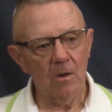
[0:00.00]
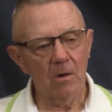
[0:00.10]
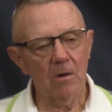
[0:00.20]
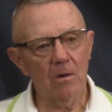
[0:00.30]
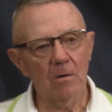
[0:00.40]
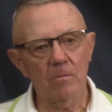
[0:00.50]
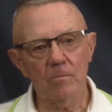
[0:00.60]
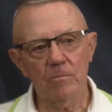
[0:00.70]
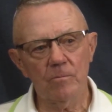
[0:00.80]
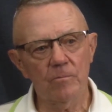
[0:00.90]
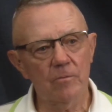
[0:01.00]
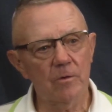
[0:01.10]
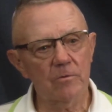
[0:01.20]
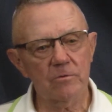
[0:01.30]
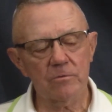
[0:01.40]
And
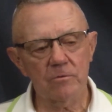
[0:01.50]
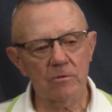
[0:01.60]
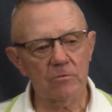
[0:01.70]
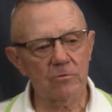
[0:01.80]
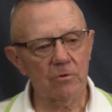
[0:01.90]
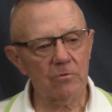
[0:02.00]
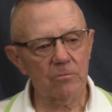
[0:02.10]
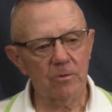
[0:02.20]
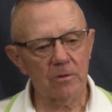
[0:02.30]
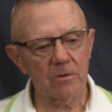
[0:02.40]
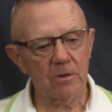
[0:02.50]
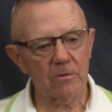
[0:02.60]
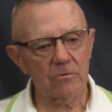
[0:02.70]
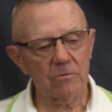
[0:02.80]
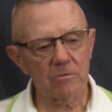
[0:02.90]
just, church
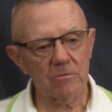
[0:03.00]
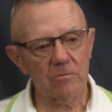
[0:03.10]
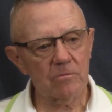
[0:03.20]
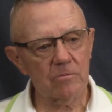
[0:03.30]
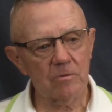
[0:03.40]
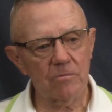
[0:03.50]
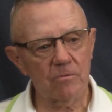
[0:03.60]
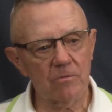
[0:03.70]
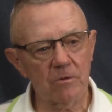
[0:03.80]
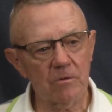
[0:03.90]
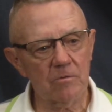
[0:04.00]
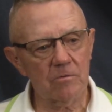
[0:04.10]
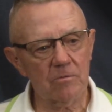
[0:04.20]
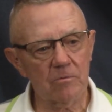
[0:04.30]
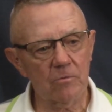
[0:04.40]
picnics, different things.
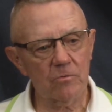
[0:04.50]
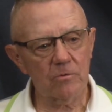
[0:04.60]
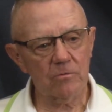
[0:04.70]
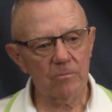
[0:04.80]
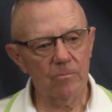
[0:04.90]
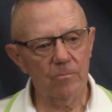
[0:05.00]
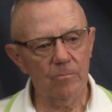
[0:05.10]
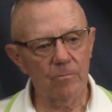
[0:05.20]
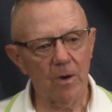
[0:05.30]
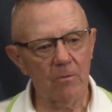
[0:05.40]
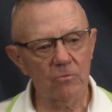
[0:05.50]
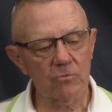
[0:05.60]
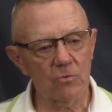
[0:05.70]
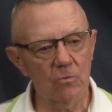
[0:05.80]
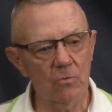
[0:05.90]
Of course, there's Bible
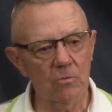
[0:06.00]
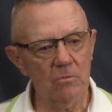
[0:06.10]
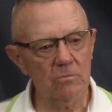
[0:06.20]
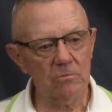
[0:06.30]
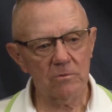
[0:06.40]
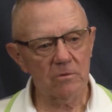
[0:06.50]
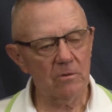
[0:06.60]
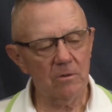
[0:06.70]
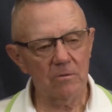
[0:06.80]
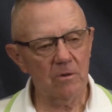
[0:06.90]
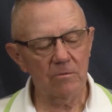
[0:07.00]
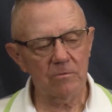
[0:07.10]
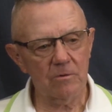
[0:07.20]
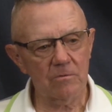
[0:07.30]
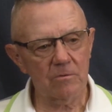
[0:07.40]
school, and it's
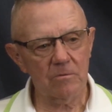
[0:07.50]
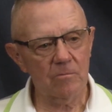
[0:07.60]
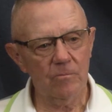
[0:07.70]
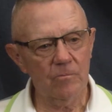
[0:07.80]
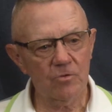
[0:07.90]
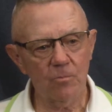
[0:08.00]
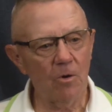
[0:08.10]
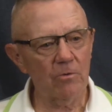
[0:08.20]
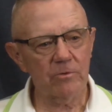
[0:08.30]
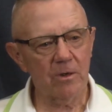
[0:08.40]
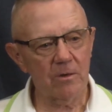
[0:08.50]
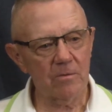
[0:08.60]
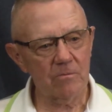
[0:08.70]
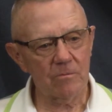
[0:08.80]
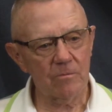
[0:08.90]
just small town.